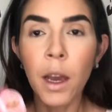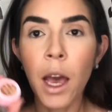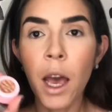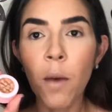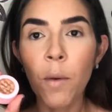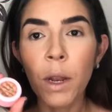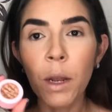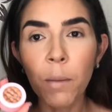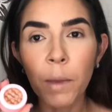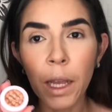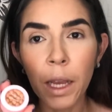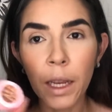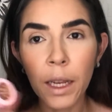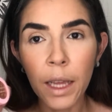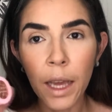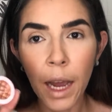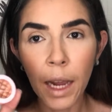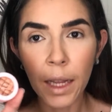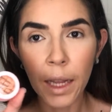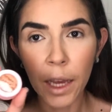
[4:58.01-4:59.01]
I haven't applied
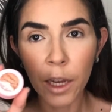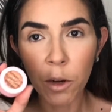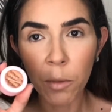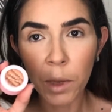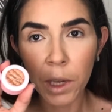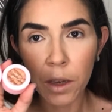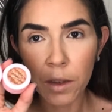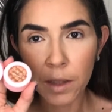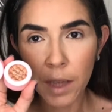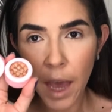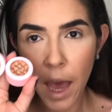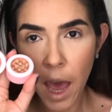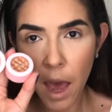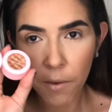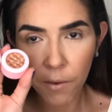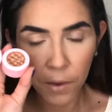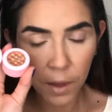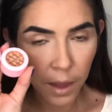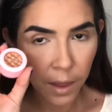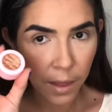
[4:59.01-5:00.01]
any highlighter because I
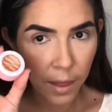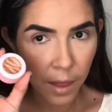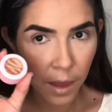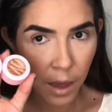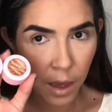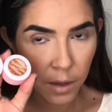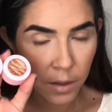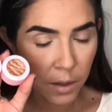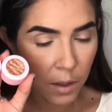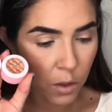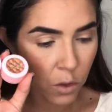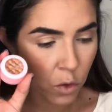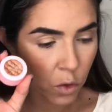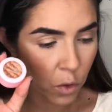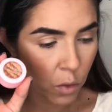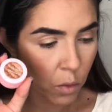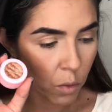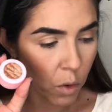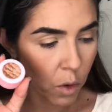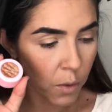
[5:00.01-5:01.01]
have this
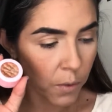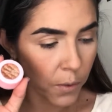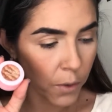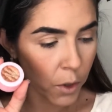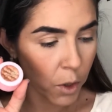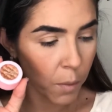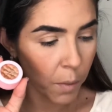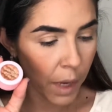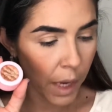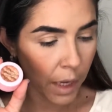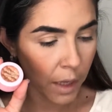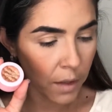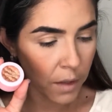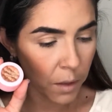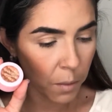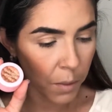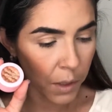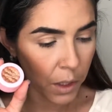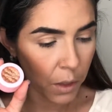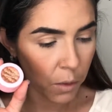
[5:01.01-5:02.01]
duo from
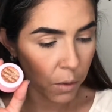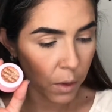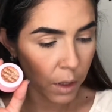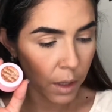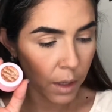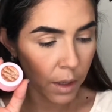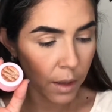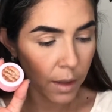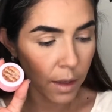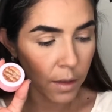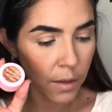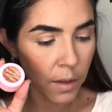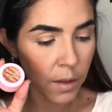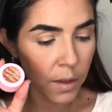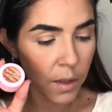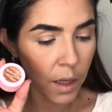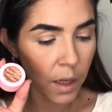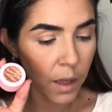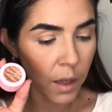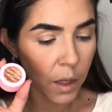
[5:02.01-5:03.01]
Ace Beauty. This
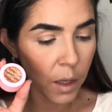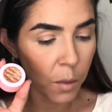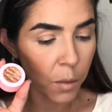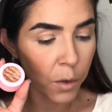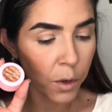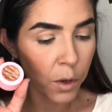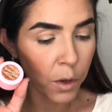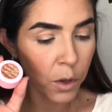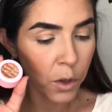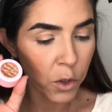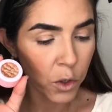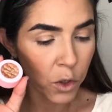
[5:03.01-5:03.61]
is the Glimmer